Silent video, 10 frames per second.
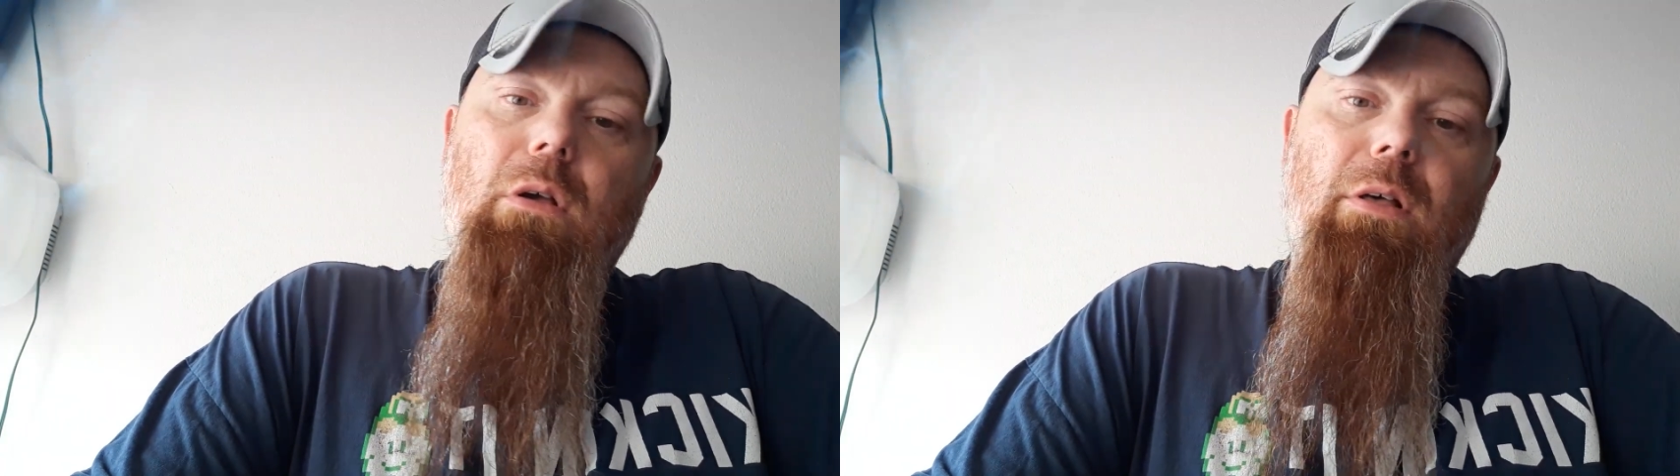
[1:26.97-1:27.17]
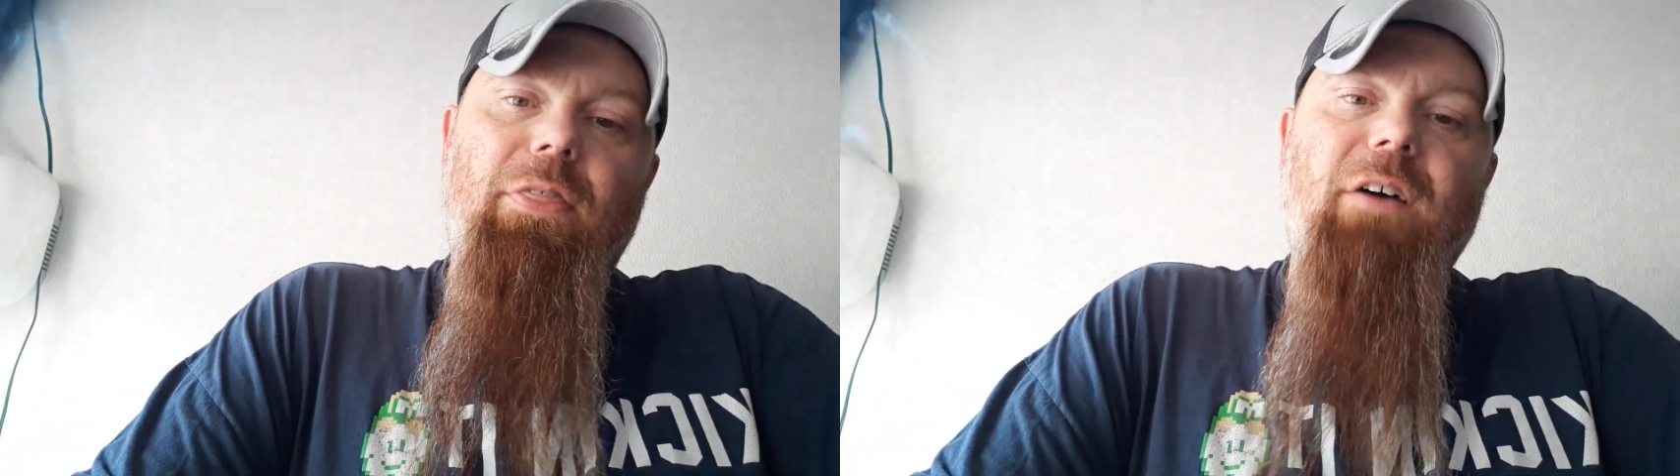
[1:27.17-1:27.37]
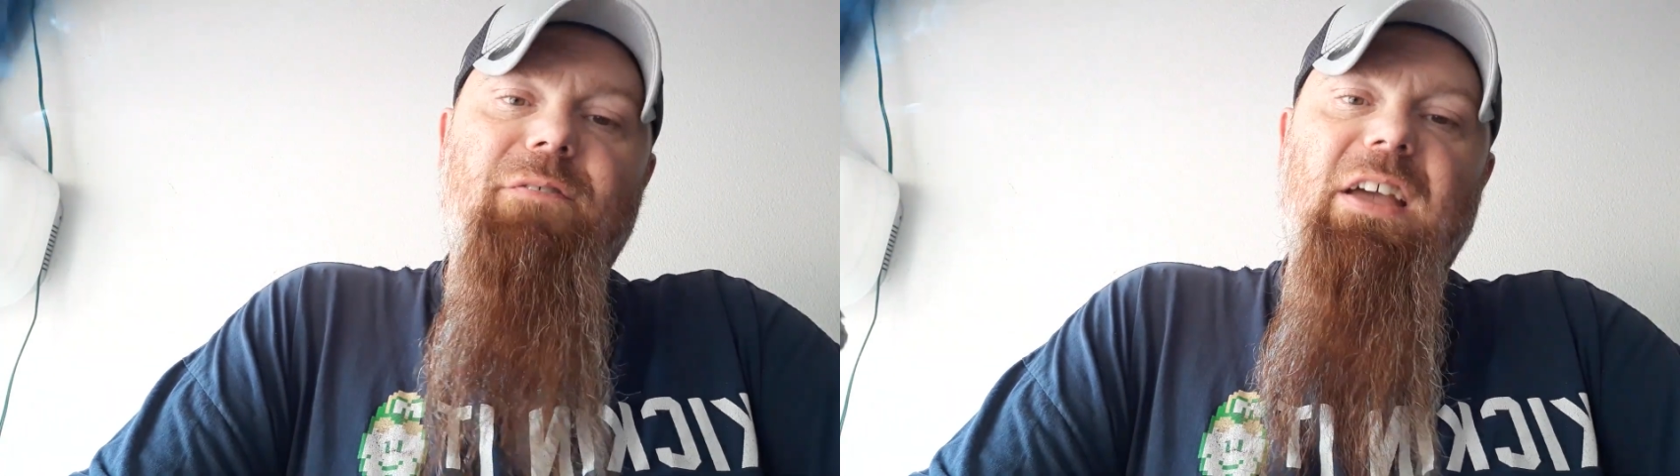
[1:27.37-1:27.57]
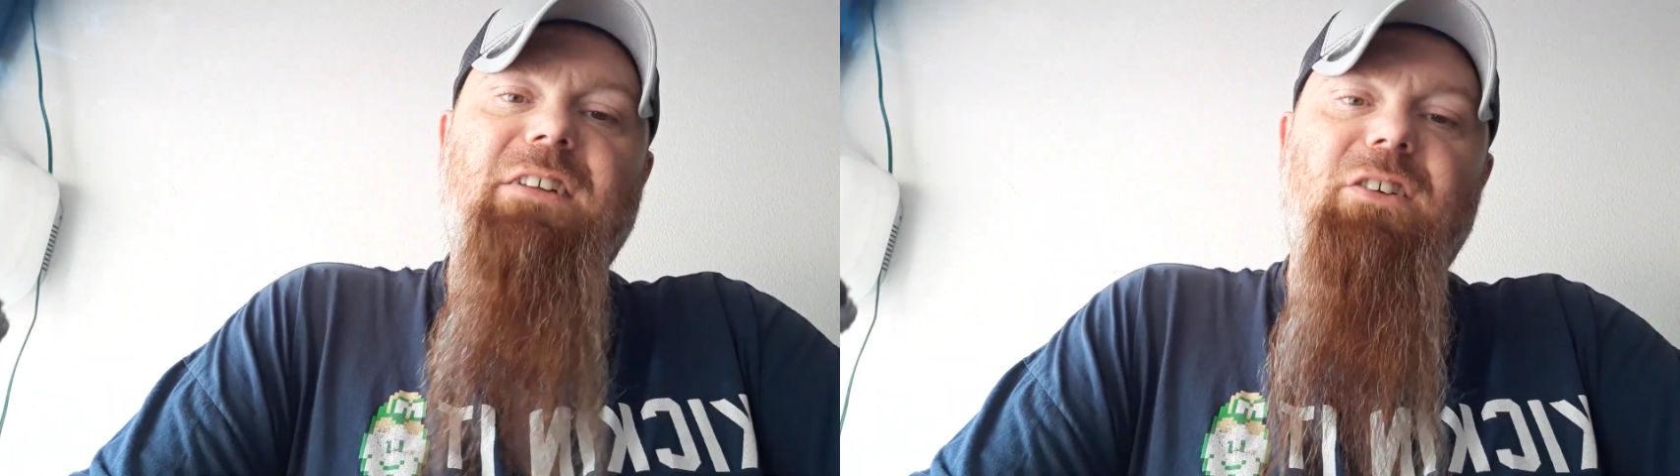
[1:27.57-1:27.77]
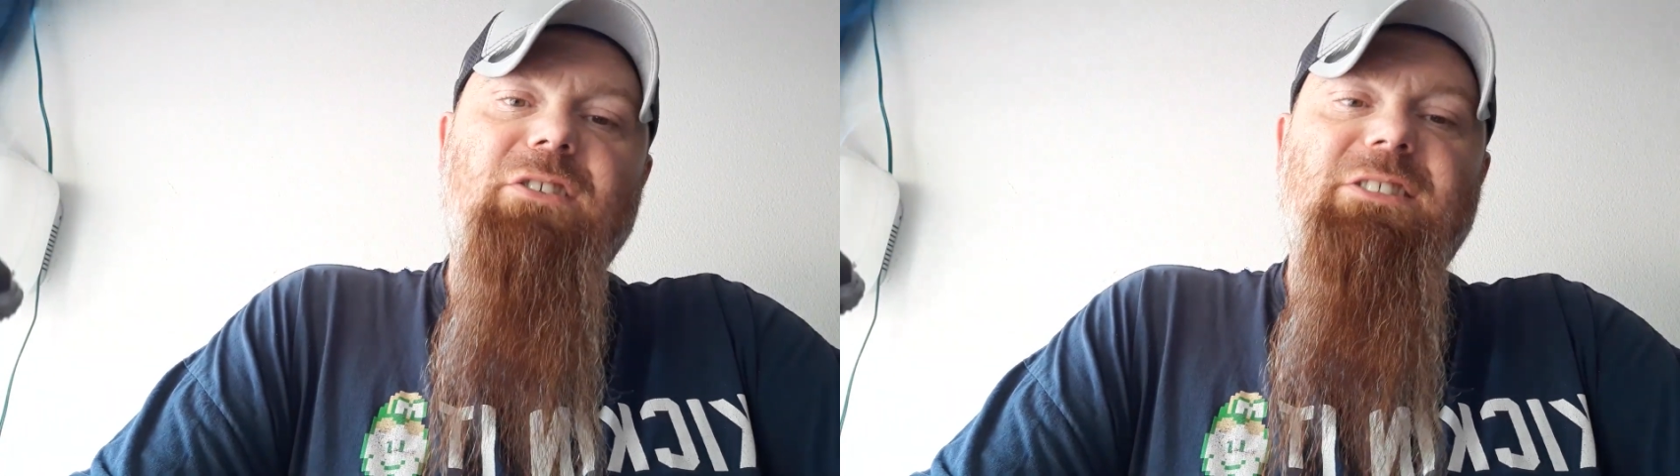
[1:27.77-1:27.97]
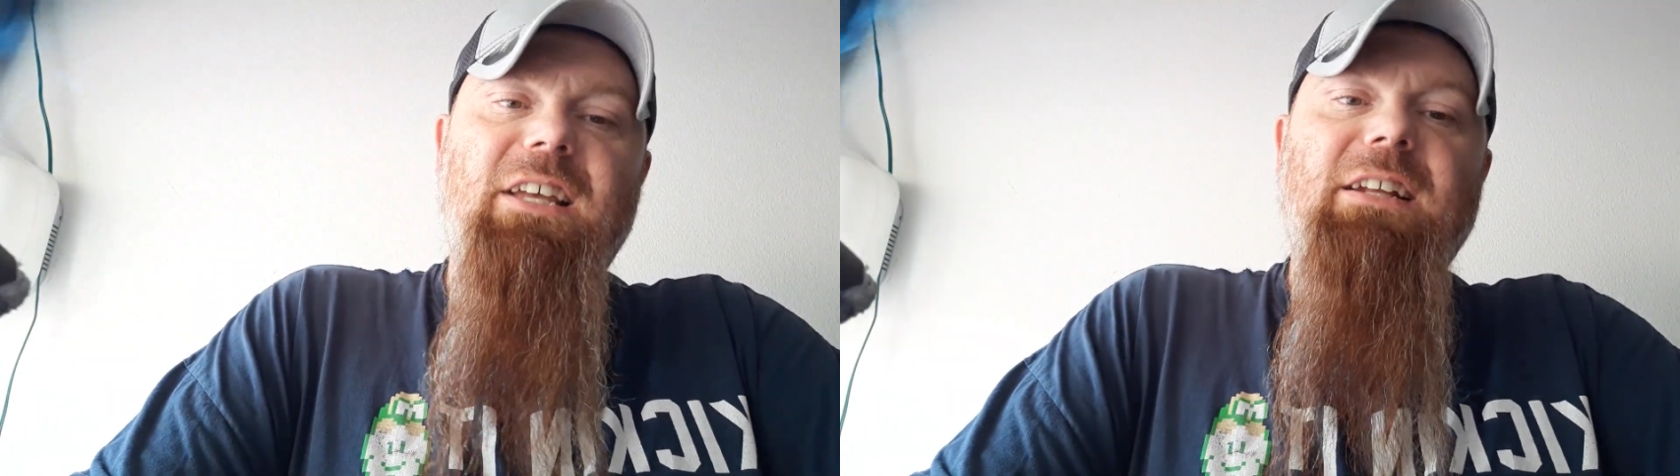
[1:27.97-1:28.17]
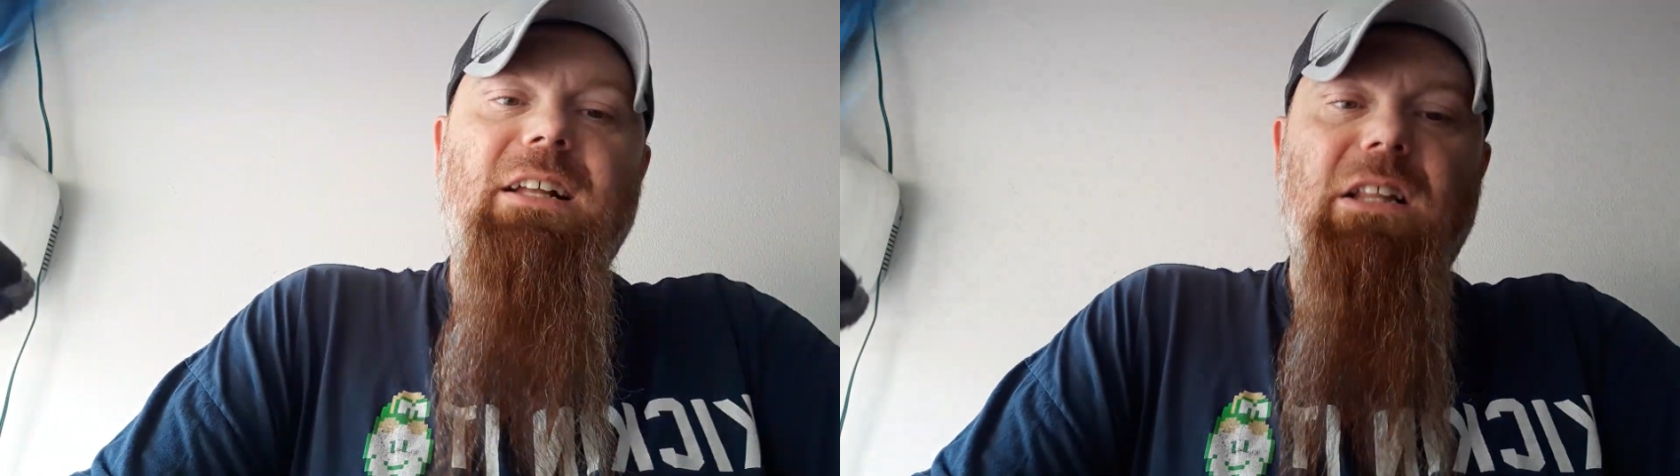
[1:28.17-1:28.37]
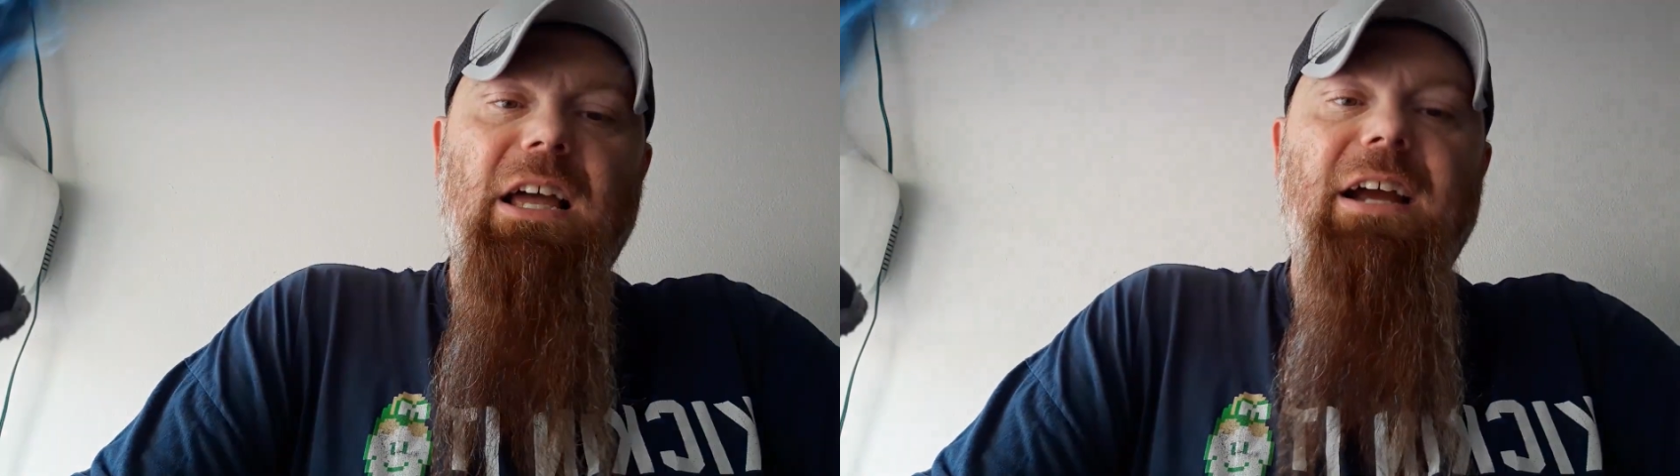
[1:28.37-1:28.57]
the Victor
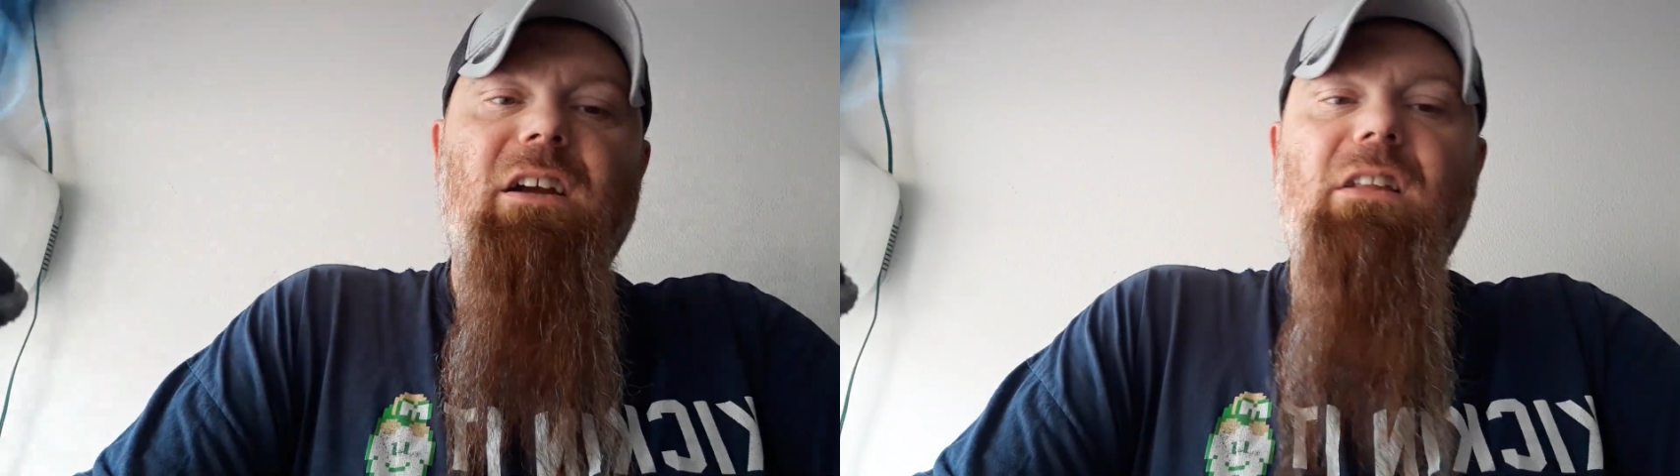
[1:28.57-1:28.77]
Sinclair